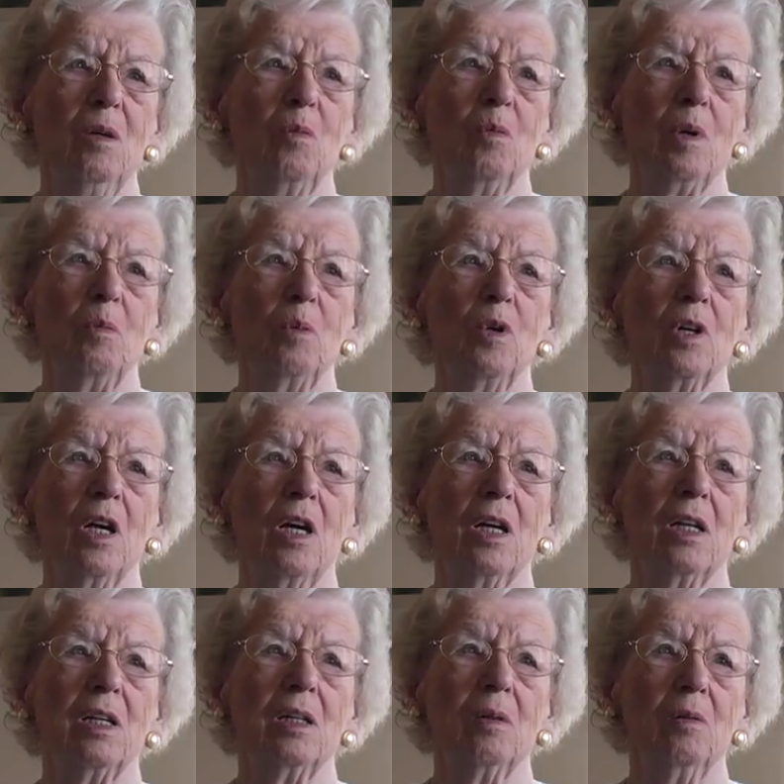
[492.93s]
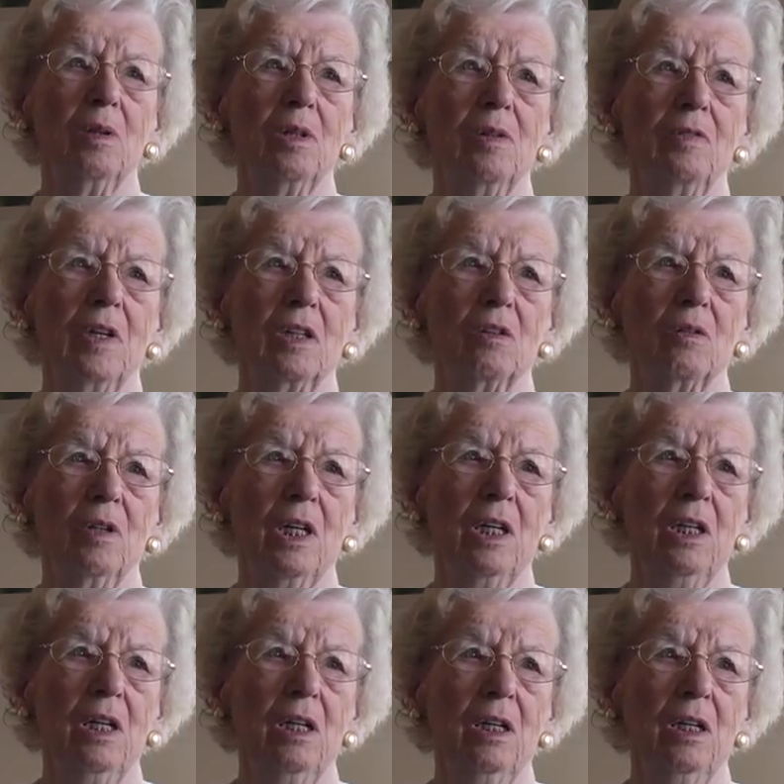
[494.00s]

We put on a victory